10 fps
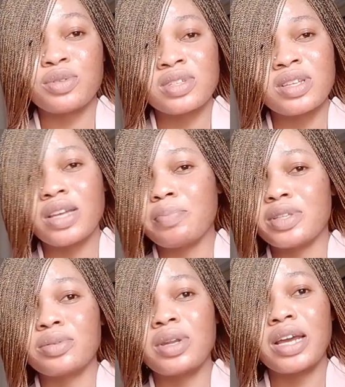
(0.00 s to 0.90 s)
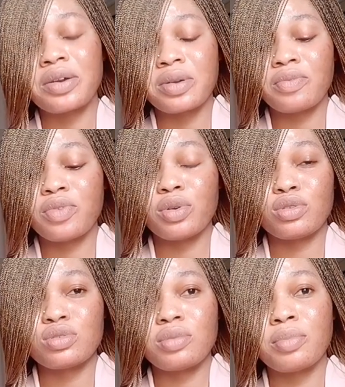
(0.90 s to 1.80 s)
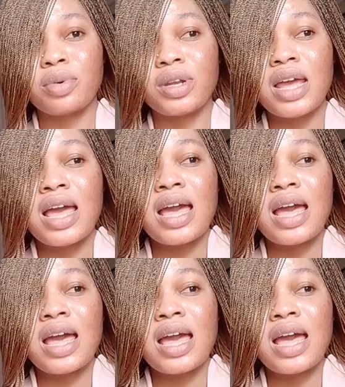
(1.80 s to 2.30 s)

using a particular cream for your sunburn